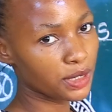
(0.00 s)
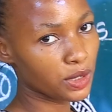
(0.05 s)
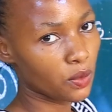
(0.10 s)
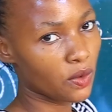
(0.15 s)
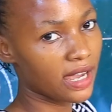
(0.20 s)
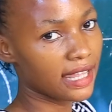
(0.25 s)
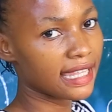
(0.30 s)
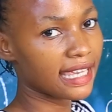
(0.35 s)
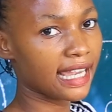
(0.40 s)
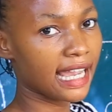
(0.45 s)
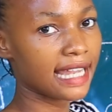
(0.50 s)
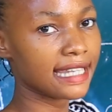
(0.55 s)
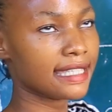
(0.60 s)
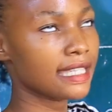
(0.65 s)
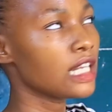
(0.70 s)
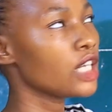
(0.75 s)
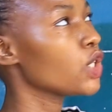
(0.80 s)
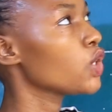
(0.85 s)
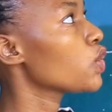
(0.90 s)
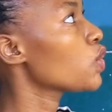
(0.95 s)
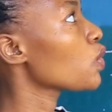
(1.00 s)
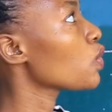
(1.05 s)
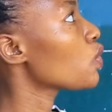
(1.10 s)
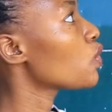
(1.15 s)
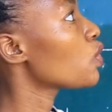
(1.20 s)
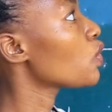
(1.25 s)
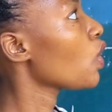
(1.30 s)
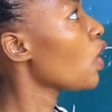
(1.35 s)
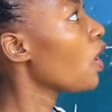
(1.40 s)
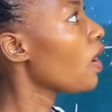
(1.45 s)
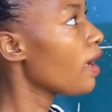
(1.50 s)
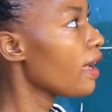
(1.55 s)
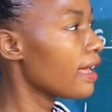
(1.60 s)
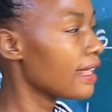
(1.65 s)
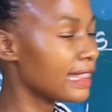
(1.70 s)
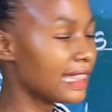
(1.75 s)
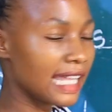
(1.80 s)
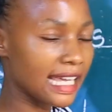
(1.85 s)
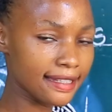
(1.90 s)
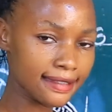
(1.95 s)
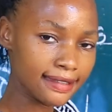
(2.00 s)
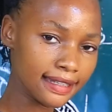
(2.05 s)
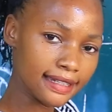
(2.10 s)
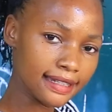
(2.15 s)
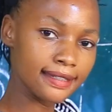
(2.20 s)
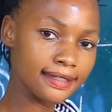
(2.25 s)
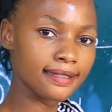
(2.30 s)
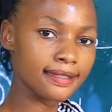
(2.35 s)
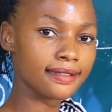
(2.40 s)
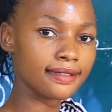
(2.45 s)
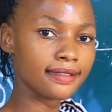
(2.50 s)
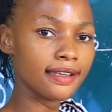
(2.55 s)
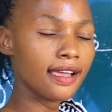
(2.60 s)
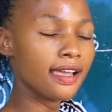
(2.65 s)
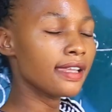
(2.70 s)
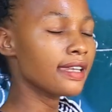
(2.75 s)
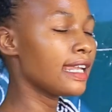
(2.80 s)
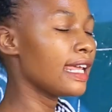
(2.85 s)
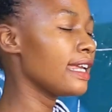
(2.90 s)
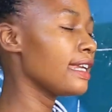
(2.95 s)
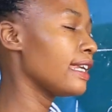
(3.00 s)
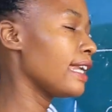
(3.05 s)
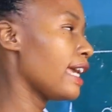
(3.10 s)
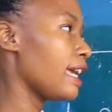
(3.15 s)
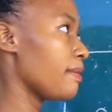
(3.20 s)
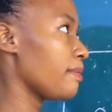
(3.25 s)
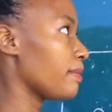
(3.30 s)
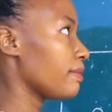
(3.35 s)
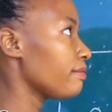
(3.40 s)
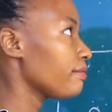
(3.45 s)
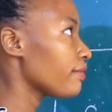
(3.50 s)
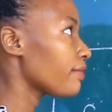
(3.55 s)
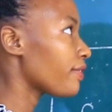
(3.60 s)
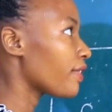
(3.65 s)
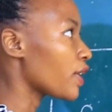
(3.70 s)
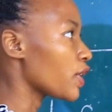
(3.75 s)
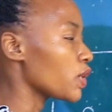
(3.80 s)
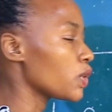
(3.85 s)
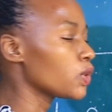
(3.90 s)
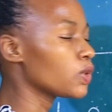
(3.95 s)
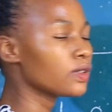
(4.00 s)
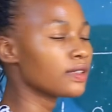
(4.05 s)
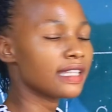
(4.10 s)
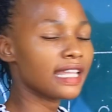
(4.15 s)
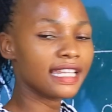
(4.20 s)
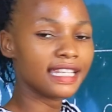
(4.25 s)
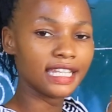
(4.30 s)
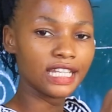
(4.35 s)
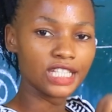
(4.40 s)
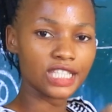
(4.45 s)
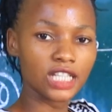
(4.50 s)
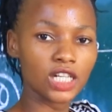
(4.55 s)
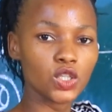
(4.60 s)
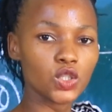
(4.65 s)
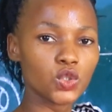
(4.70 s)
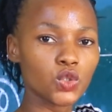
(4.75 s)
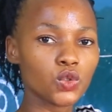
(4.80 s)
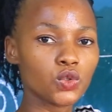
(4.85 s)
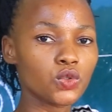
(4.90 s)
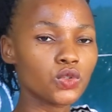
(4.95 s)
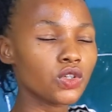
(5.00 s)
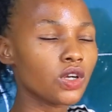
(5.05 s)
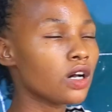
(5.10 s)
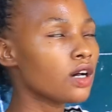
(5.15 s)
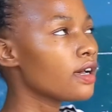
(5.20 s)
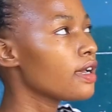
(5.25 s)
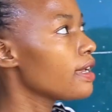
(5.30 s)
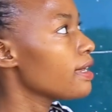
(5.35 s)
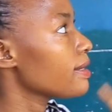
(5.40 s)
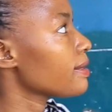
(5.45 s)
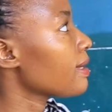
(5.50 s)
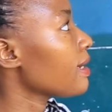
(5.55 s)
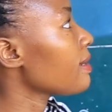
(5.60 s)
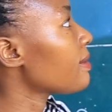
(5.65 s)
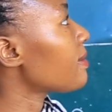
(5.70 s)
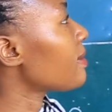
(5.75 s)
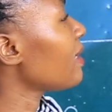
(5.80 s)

where they can tell you to draw the sets. They name for you, then they tell you to draw sets.